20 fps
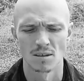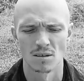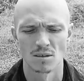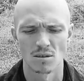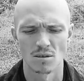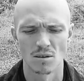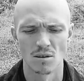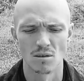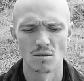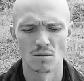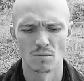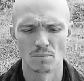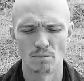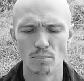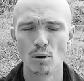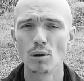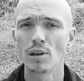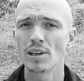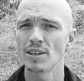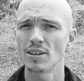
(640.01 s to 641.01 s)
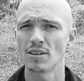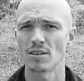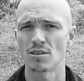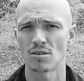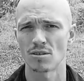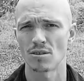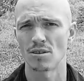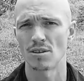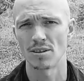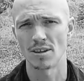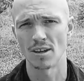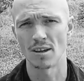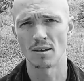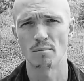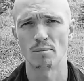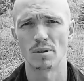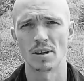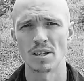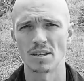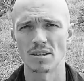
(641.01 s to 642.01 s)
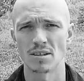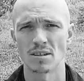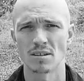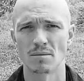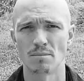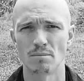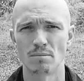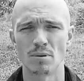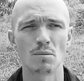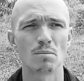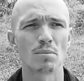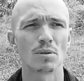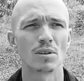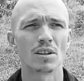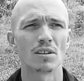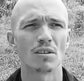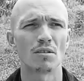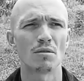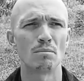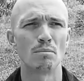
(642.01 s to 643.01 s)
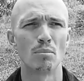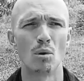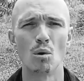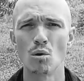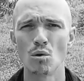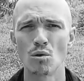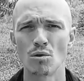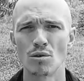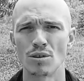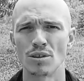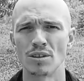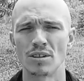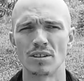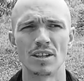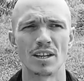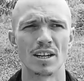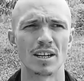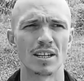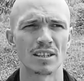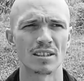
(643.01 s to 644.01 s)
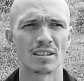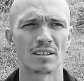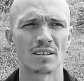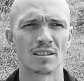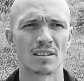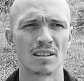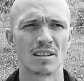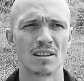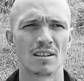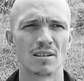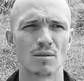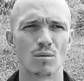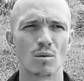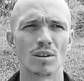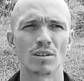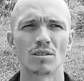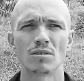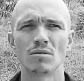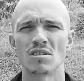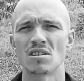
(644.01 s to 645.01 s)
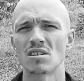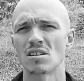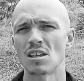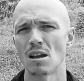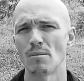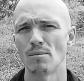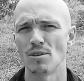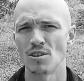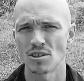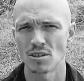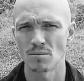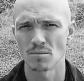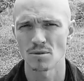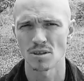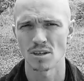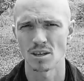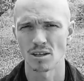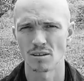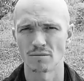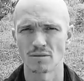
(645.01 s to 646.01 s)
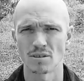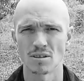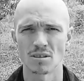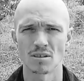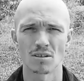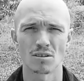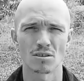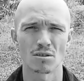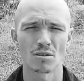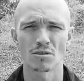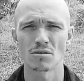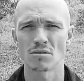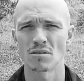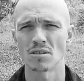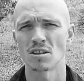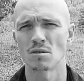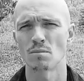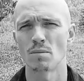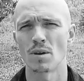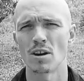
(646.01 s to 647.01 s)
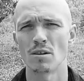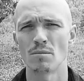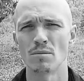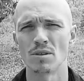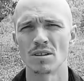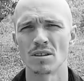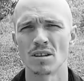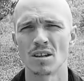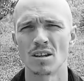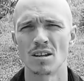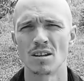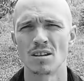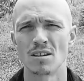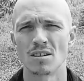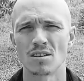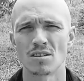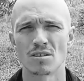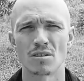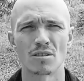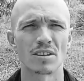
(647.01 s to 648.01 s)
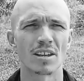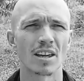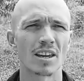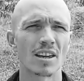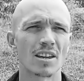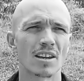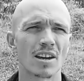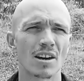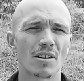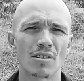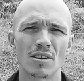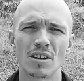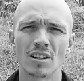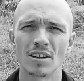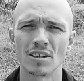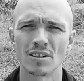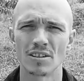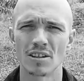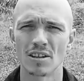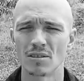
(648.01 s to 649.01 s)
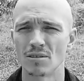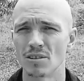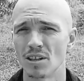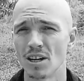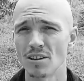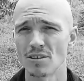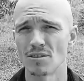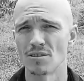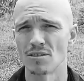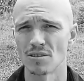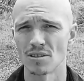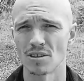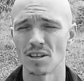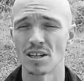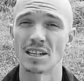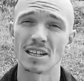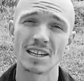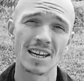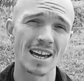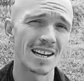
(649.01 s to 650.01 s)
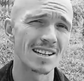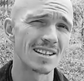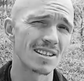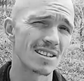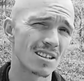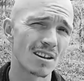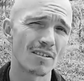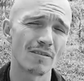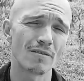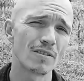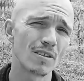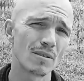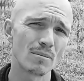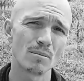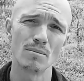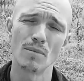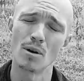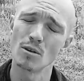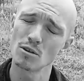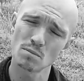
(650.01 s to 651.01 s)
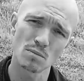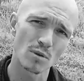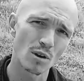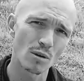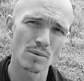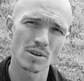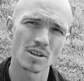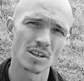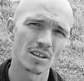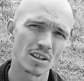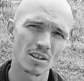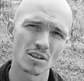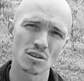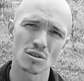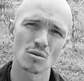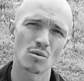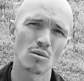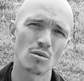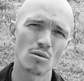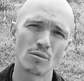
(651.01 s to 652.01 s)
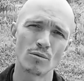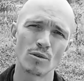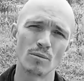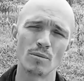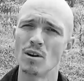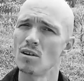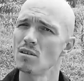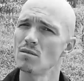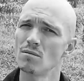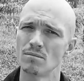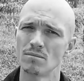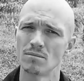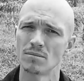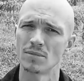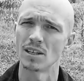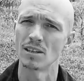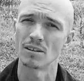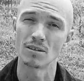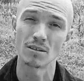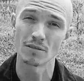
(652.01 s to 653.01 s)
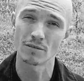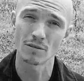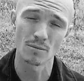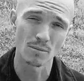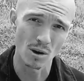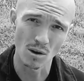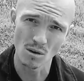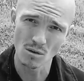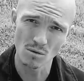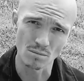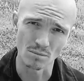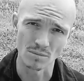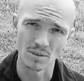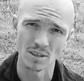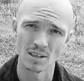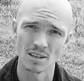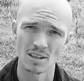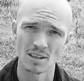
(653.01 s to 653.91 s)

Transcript: So bullying started taking place. People that are bored, that want to establish themselves in the social experiment, start taking it out on others. And again, it's something most probably that they saw from home. They learned from home.